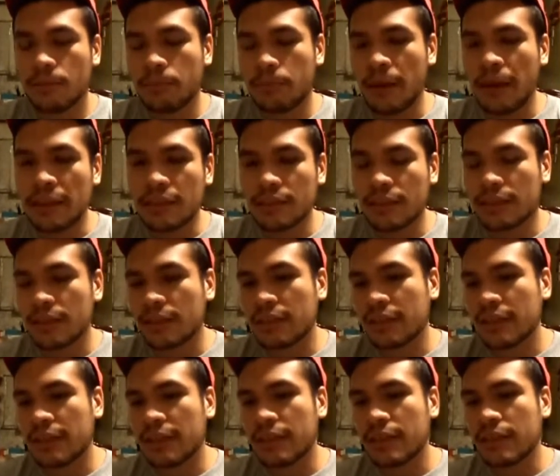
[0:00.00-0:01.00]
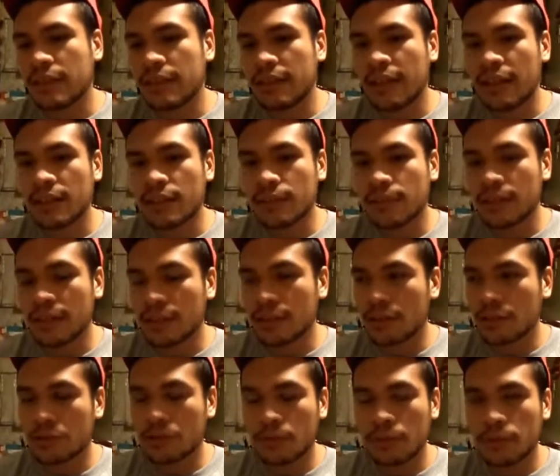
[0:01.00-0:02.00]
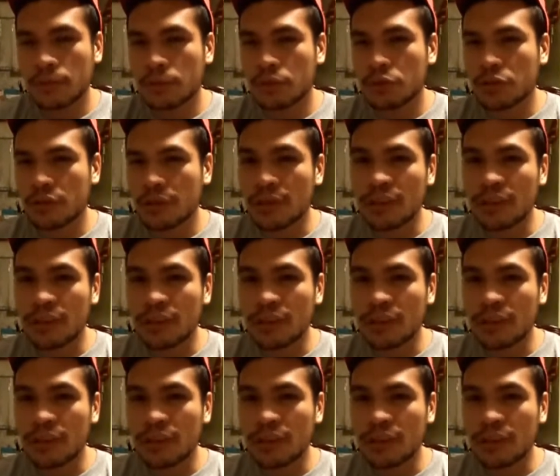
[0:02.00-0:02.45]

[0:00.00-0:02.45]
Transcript: basically the end of the Industrial Revolution.